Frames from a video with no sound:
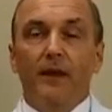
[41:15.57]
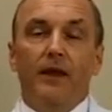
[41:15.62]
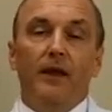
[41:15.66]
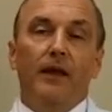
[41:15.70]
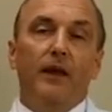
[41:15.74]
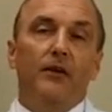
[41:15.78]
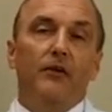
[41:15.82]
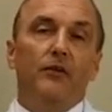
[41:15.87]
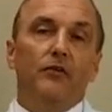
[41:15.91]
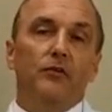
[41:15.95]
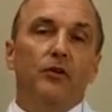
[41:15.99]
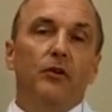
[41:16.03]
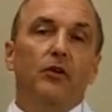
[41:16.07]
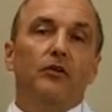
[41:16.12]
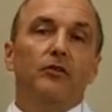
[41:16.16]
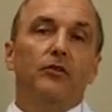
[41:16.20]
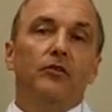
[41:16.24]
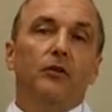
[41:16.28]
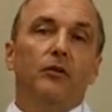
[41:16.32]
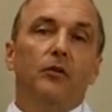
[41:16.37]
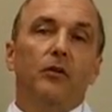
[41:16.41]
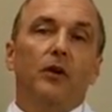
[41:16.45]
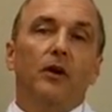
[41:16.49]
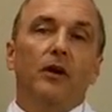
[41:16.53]
And there's
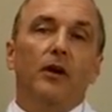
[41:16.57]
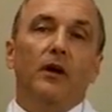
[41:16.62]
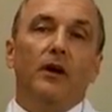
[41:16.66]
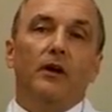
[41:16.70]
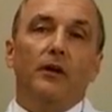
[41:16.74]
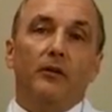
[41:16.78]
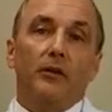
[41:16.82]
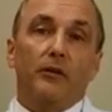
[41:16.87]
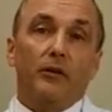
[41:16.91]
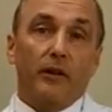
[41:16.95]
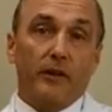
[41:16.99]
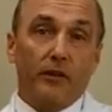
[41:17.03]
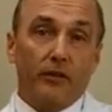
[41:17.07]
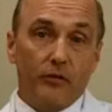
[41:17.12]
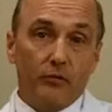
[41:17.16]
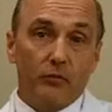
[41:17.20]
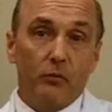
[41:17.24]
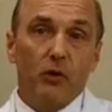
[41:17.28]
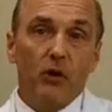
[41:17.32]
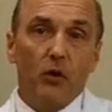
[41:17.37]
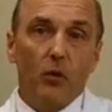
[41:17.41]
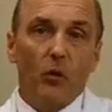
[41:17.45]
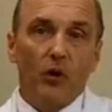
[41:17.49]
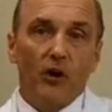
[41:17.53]
also like
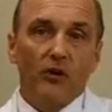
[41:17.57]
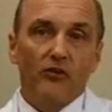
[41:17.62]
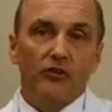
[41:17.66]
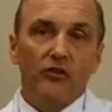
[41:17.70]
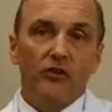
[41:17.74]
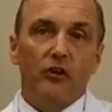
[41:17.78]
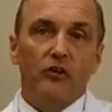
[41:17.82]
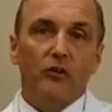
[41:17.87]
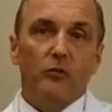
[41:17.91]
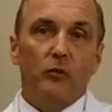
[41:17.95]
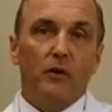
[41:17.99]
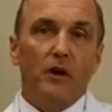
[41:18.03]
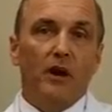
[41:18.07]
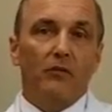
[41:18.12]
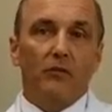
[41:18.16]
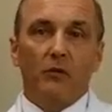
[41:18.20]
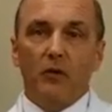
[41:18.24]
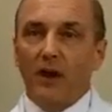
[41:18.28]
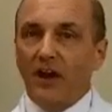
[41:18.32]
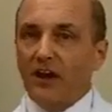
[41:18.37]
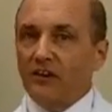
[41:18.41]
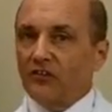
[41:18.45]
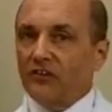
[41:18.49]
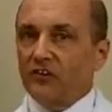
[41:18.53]
3 questionnaires we have
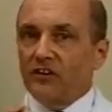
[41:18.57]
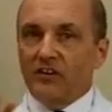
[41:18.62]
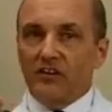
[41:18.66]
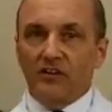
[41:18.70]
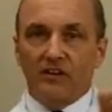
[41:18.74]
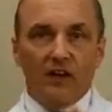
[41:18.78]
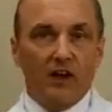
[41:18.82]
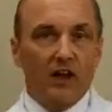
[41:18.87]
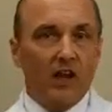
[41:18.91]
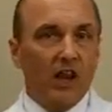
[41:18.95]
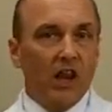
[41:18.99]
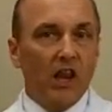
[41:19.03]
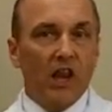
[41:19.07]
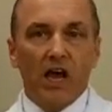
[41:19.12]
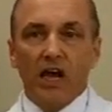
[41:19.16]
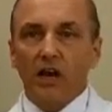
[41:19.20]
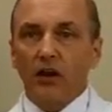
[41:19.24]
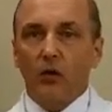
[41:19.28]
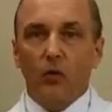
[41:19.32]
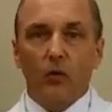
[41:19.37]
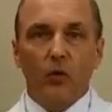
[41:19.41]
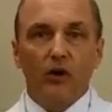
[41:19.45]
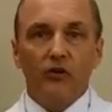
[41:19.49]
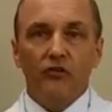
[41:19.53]
to ask a lot
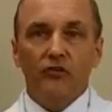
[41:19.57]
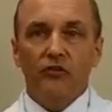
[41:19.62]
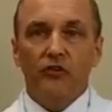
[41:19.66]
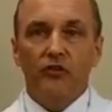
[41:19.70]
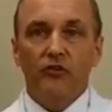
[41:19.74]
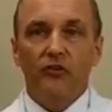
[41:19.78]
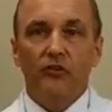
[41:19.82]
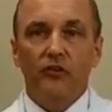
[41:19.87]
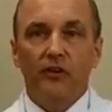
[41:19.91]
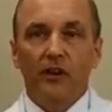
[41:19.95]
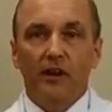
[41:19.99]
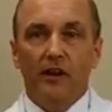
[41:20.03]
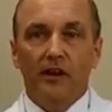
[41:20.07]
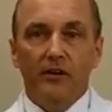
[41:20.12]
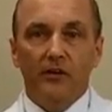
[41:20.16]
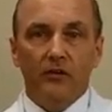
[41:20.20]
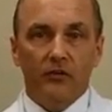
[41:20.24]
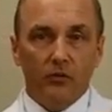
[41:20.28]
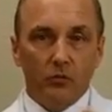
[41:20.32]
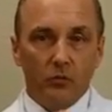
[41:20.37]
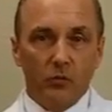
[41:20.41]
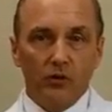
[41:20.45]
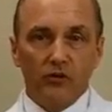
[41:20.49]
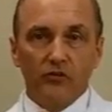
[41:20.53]
of questions, and
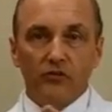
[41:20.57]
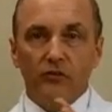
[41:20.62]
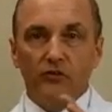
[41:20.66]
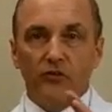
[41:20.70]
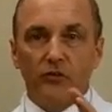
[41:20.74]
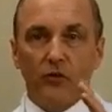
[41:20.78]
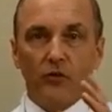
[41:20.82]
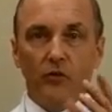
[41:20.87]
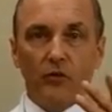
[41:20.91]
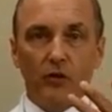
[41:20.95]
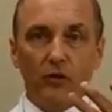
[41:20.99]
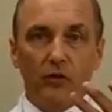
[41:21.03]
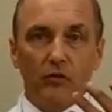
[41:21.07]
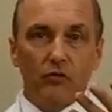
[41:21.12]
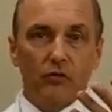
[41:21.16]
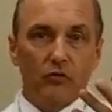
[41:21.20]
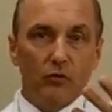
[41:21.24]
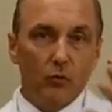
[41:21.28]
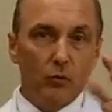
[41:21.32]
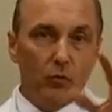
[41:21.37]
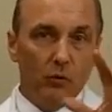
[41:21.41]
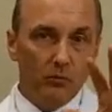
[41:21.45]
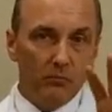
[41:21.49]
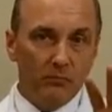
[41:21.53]
these questions are geared
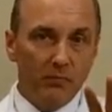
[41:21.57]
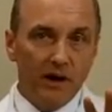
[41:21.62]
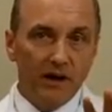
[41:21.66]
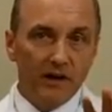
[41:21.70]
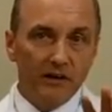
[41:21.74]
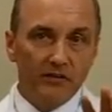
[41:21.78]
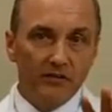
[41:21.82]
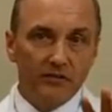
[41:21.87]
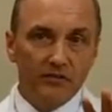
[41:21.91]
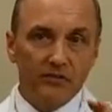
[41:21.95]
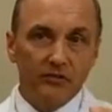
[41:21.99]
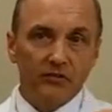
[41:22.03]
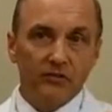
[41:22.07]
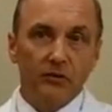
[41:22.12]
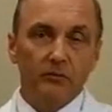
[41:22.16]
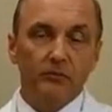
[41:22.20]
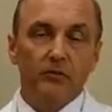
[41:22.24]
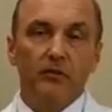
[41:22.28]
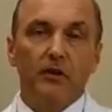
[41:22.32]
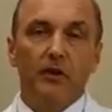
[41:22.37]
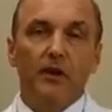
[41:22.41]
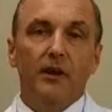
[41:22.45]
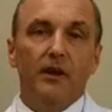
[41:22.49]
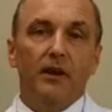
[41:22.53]
toward body
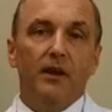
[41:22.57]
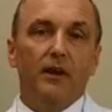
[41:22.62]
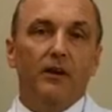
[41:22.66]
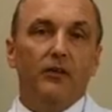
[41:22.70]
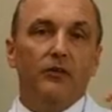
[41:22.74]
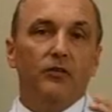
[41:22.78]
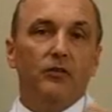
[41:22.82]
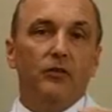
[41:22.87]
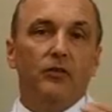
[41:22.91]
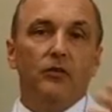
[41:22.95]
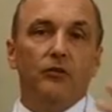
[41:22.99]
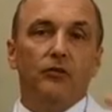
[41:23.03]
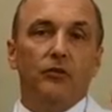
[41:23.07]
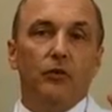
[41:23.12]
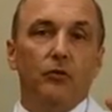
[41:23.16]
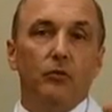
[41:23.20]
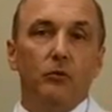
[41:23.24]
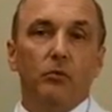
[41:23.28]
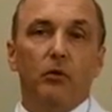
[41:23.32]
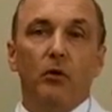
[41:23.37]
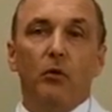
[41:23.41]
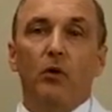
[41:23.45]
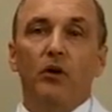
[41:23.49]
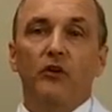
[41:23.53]
systems. And so there's a
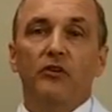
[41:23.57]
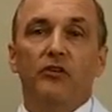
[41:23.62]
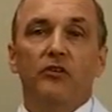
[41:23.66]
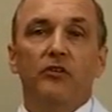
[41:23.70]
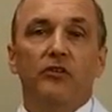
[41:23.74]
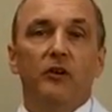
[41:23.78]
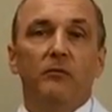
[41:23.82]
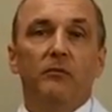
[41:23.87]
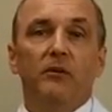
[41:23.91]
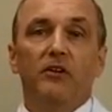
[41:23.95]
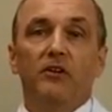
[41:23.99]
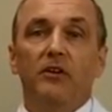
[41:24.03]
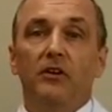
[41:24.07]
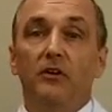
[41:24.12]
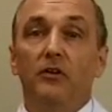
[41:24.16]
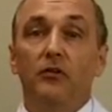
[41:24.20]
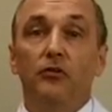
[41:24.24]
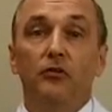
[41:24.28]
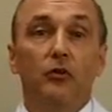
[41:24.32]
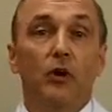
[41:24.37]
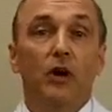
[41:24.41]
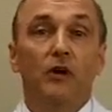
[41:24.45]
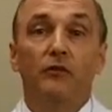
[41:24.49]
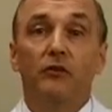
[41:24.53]
group of questions that may tell
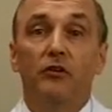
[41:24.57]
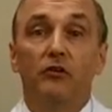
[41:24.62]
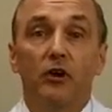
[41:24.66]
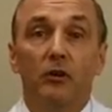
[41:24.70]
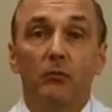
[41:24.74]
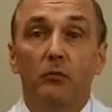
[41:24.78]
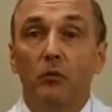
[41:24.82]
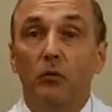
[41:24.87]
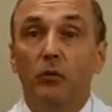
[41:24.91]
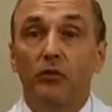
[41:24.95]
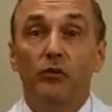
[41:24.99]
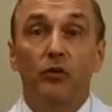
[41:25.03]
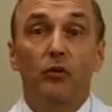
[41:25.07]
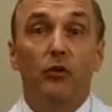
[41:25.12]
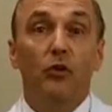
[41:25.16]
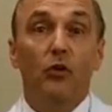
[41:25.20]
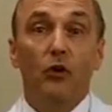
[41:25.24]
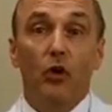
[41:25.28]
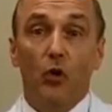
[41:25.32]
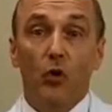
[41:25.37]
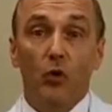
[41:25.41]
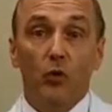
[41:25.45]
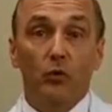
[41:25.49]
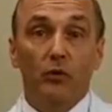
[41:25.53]
us you're having trouble with your
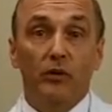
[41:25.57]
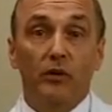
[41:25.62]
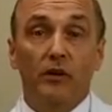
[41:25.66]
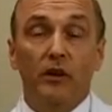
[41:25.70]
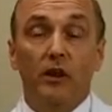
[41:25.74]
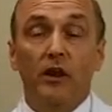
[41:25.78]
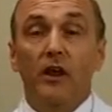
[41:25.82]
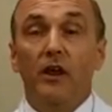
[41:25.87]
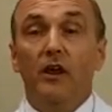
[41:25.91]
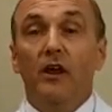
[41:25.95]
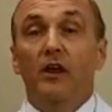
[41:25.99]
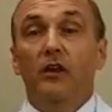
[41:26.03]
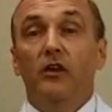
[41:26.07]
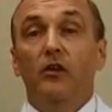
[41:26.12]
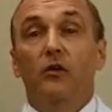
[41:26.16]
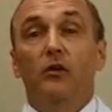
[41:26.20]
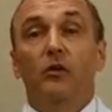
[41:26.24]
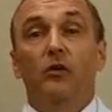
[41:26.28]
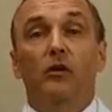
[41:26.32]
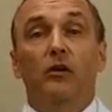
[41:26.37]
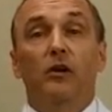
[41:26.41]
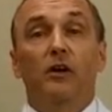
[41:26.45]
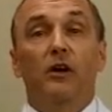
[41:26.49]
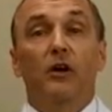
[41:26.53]
colon,
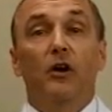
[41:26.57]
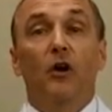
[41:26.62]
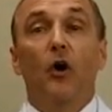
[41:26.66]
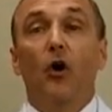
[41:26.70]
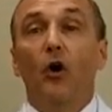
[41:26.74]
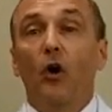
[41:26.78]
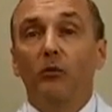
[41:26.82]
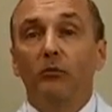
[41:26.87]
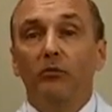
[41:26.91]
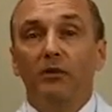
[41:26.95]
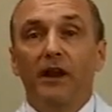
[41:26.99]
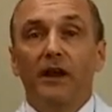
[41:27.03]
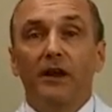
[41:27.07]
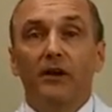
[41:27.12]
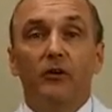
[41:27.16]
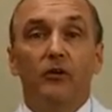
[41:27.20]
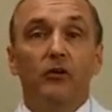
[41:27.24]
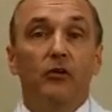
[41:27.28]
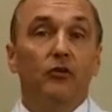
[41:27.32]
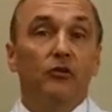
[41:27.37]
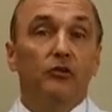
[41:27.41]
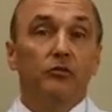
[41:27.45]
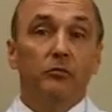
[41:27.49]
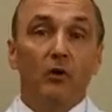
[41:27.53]
your gallbladder,
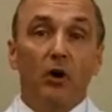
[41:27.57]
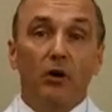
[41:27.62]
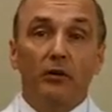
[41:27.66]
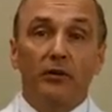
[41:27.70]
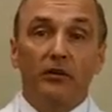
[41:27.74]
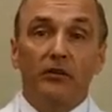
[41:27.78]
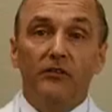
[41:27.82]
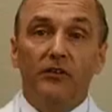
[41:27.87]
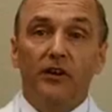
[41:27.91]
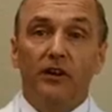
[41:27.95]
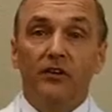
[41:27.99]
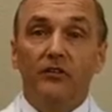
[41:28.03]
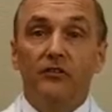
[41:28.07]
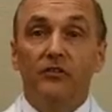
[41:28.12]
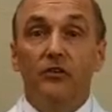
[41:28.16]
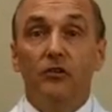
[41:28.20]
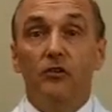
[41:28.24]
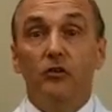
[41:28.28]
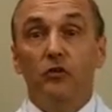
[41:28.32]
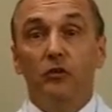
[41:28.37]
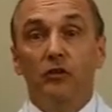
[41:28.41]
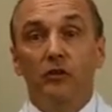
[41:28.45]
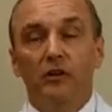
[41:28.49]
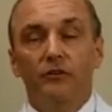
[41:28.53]
your small
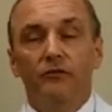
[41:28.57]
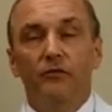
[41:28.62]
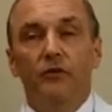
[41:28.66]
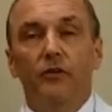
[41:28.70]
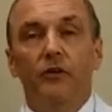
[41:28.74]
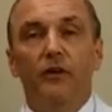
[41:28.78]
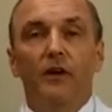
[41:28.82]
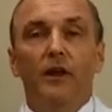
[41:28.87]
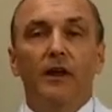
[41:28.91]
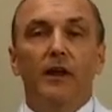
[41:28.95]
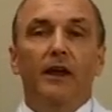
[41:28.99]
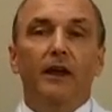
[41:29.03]
intestine, your liver.